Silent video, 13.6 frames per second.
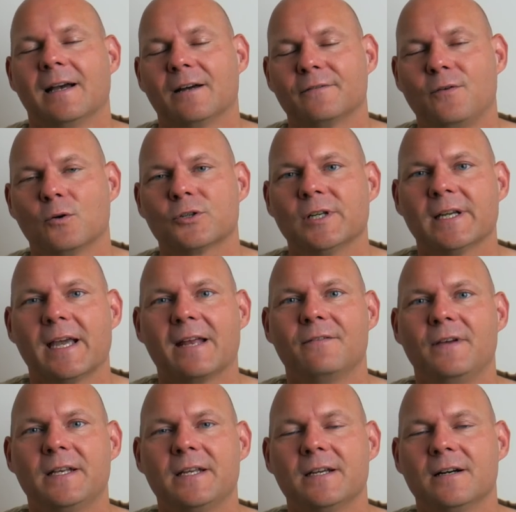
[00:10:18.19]
Unfortunately,
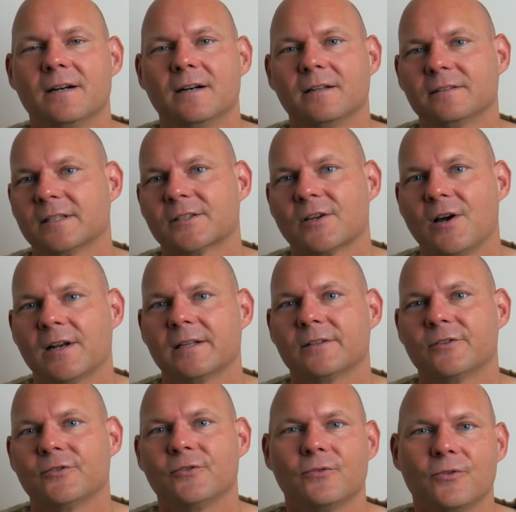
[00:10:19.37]
NVIDIA decided
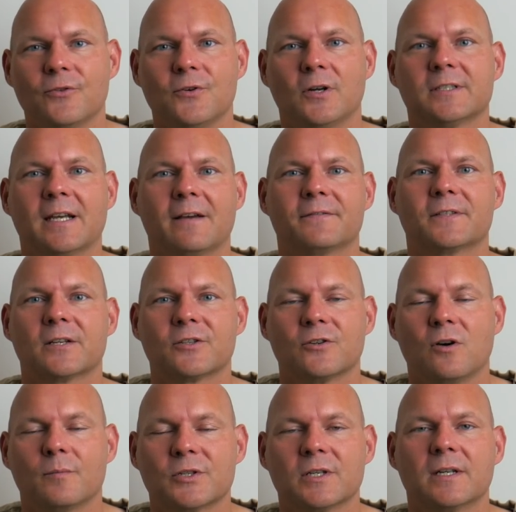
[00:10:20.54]
to not have such an
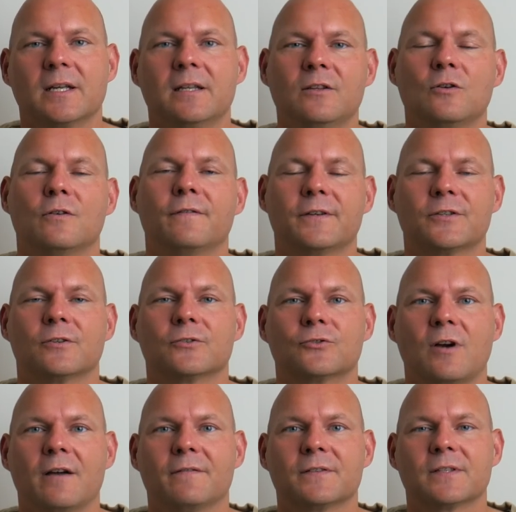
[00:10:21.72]
option in the official
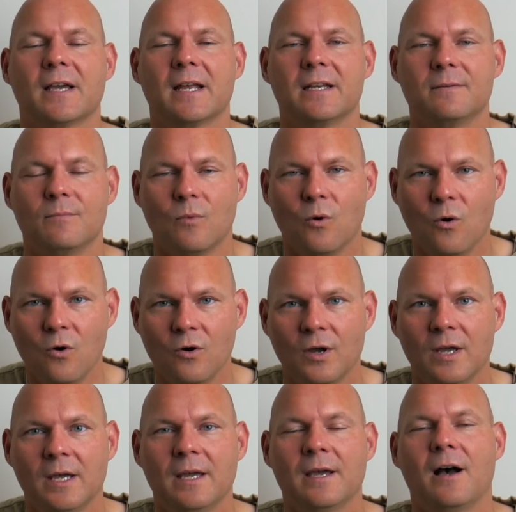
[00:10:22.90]
drivers anymore.
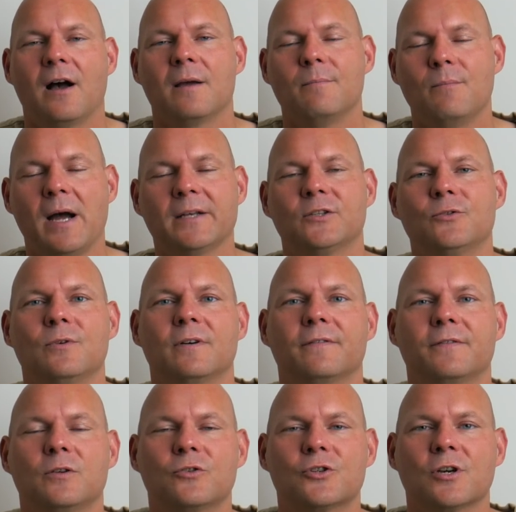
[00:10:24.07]
I might do a
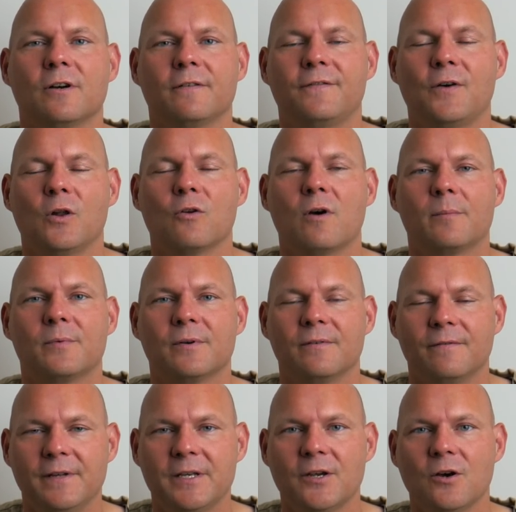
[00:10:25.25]
future follow-up
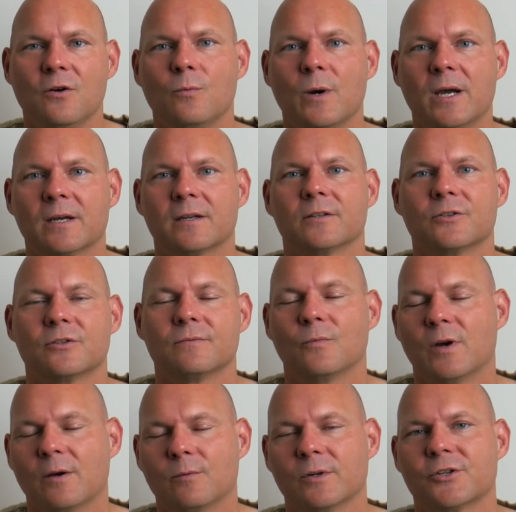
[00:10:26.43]
video where I can
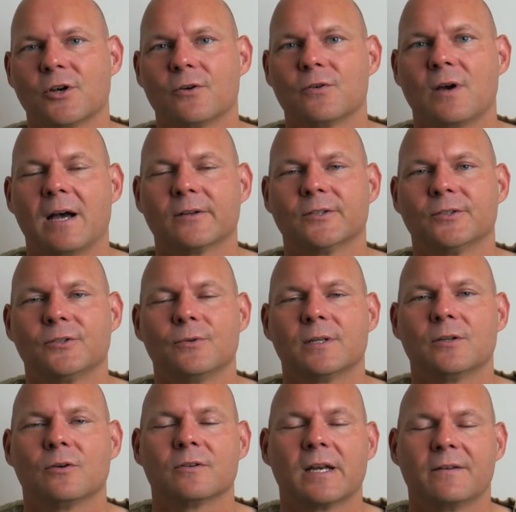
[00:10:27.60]
where we'll show you how to do
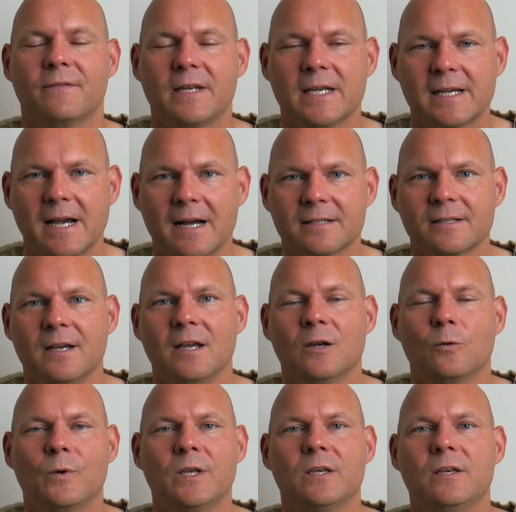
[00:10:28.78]
it on Nvidia cards.
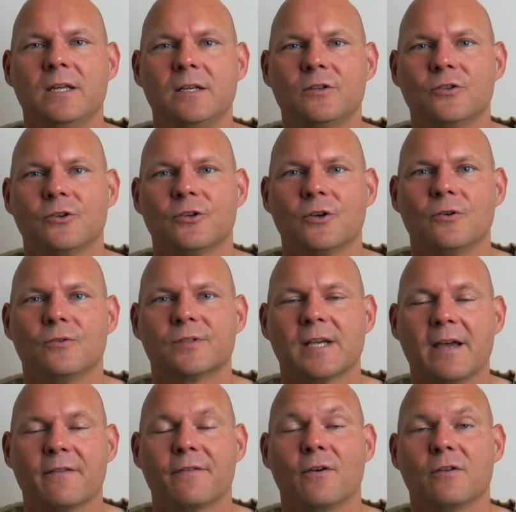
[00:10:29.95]
We need to use
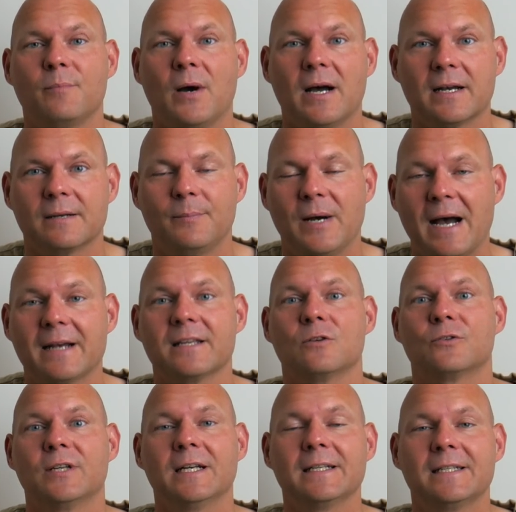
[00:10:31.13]
a third-party
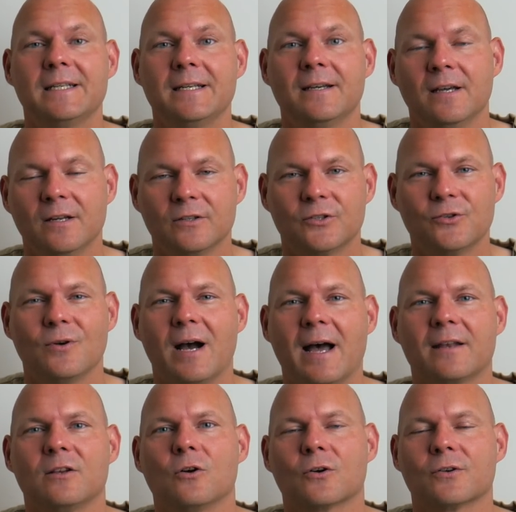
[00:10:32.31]
utility to
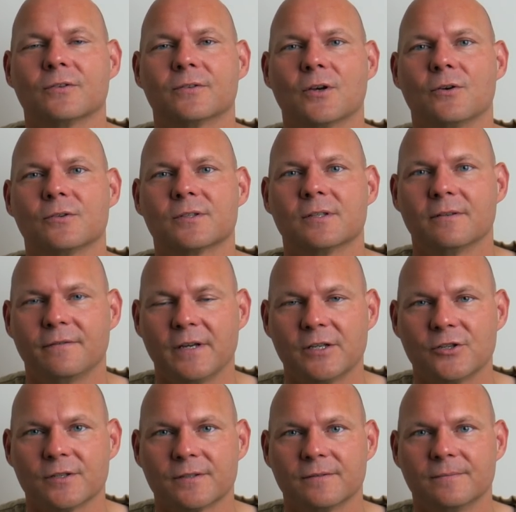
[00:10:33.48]
unlock those
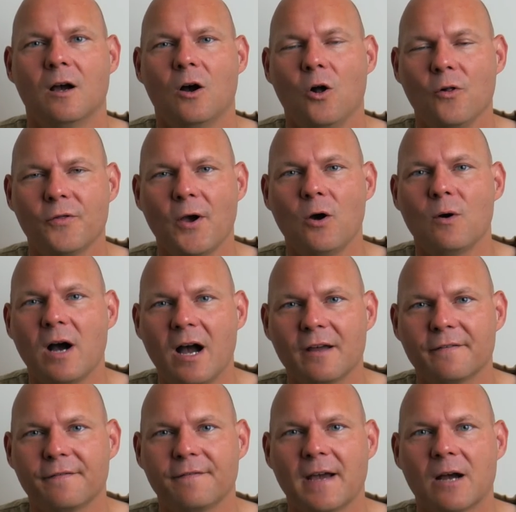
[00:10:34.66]
features. Although I
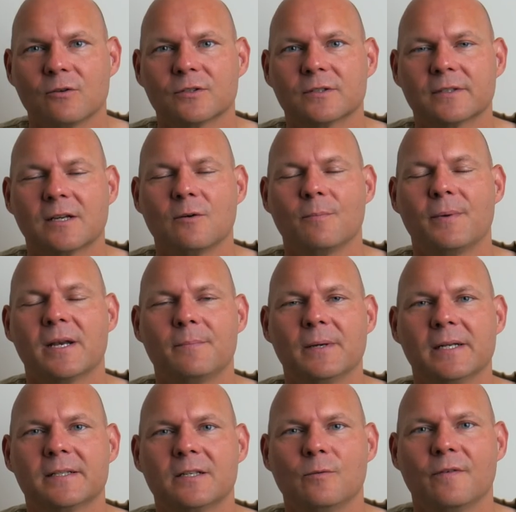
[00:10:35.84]
found
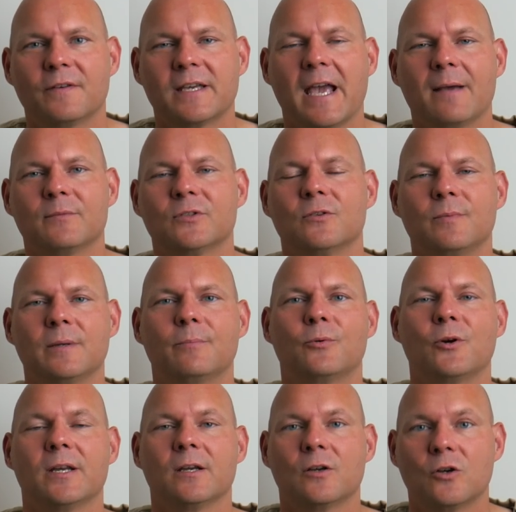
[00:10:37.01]
compatibility with games to be
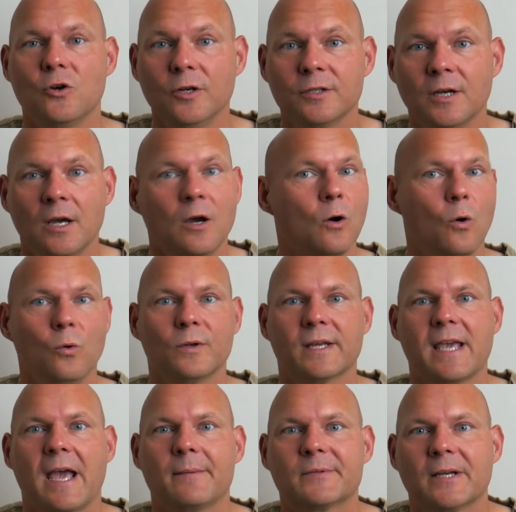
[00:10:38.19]
pretty good, all the
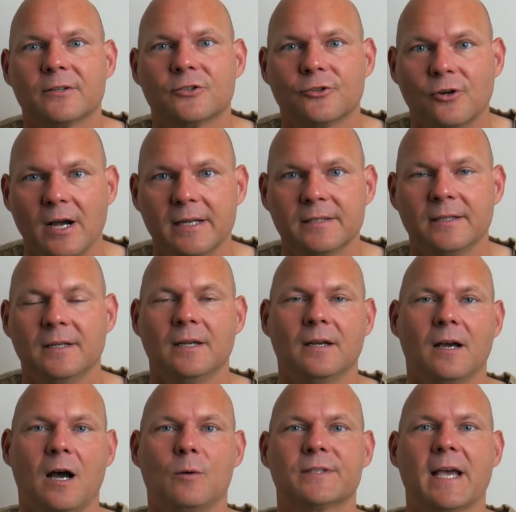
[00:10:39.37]
games I tried,
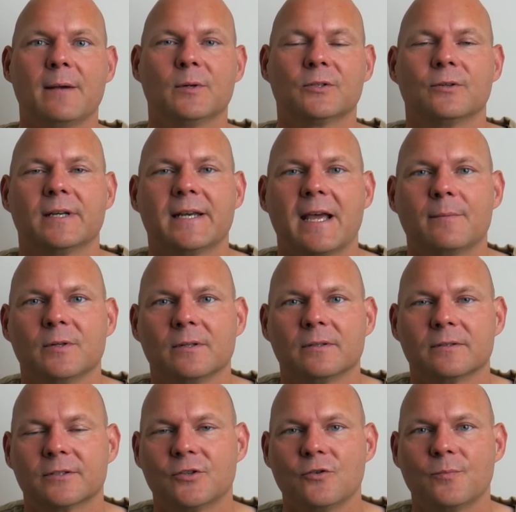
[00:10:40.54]
I was able to enable
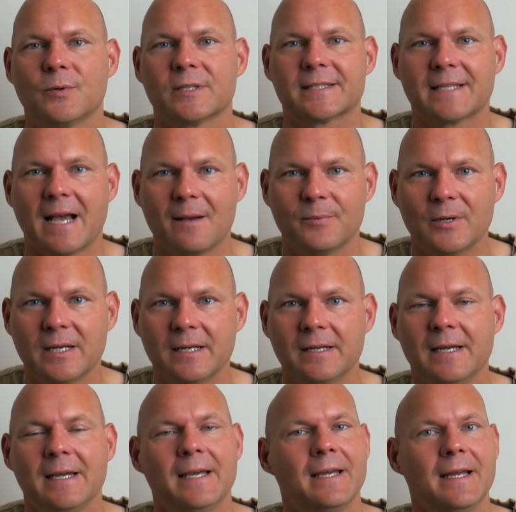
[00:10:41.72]
super sampling.
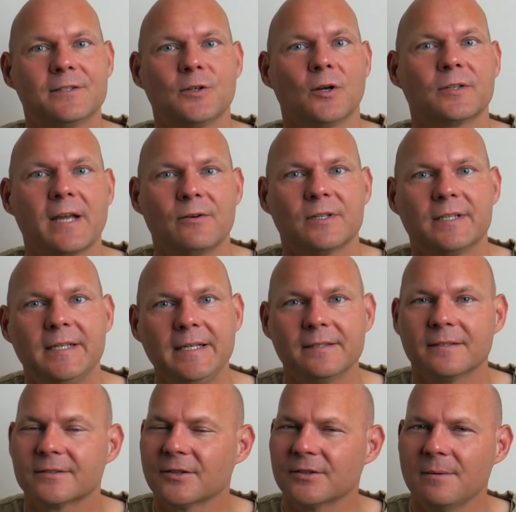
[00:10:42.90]
It's not guaranteed,
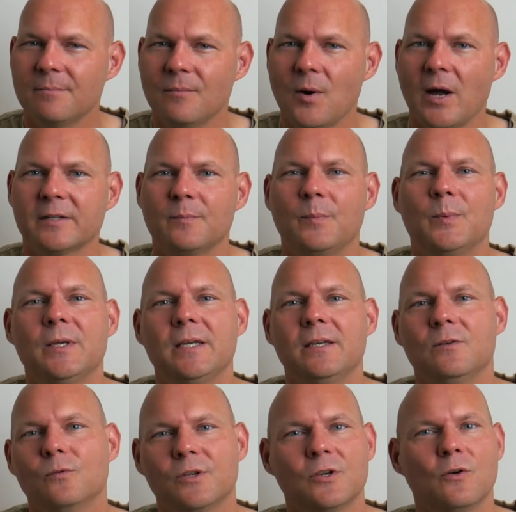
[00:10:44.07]
so there might be
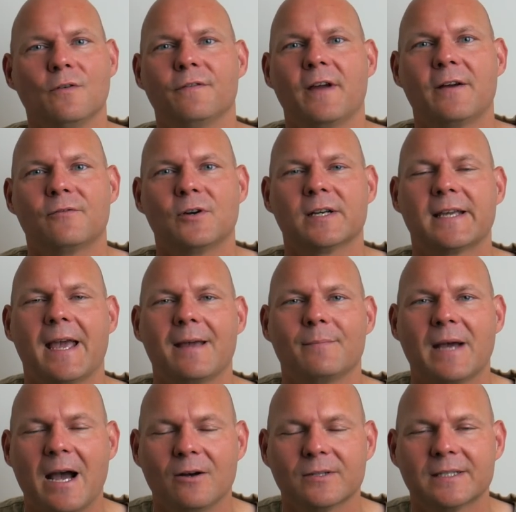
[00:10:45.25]
your favorite game
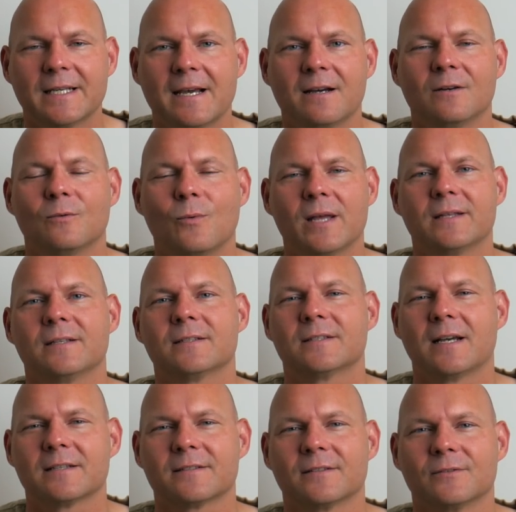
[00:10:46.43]
out there where this
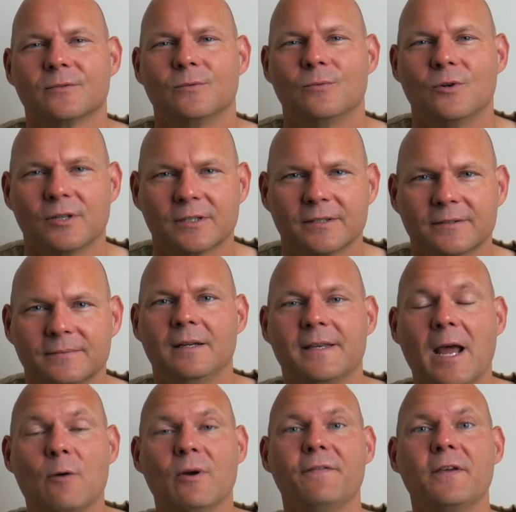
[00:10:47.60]
doesn't work.
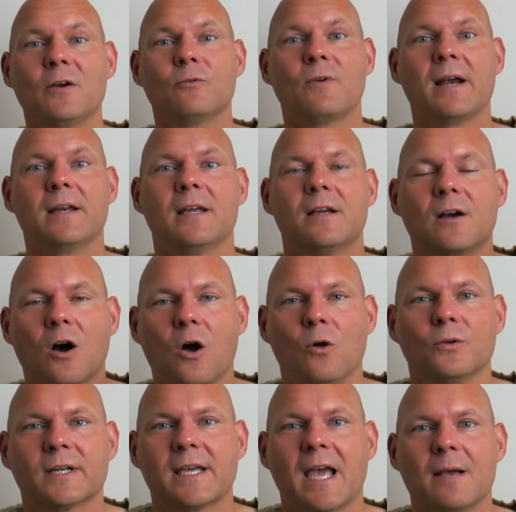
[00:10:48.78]
Now, if you're running
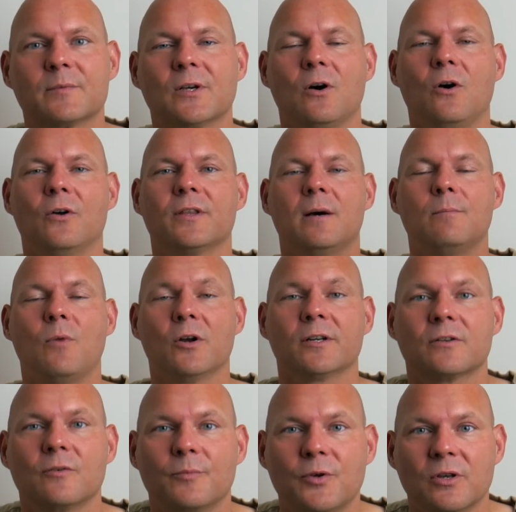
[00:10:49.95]
older games on a modern
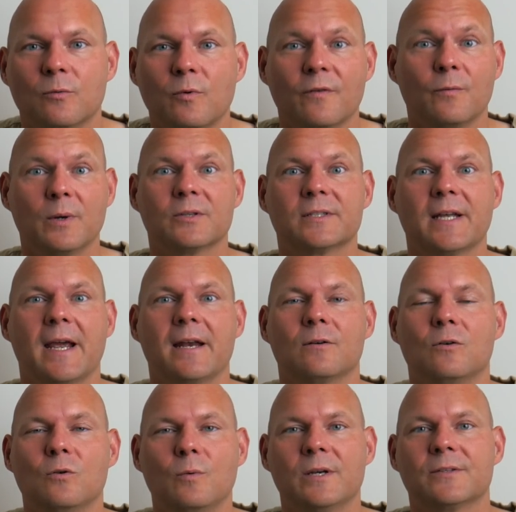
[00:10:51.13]
computer with Windows 10
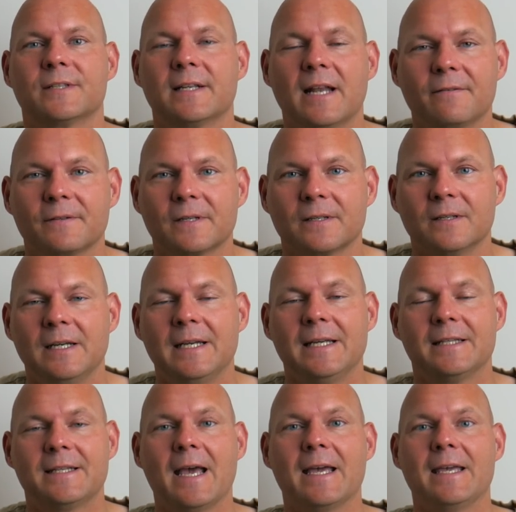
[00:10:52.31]
or Windows 11,
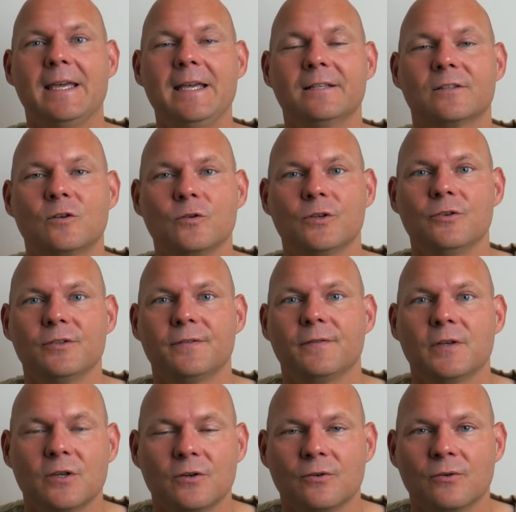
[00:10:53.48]
there is good news for
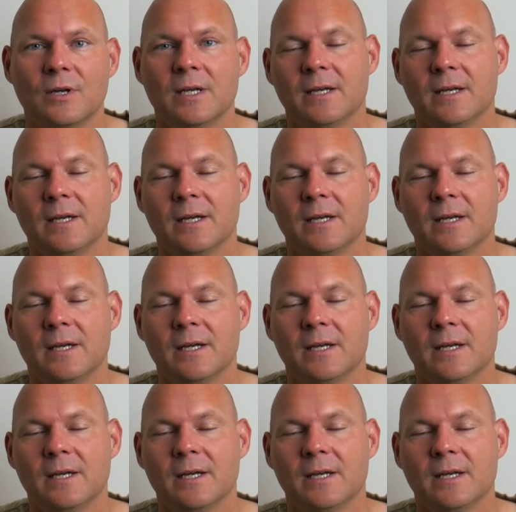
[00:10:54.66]
you.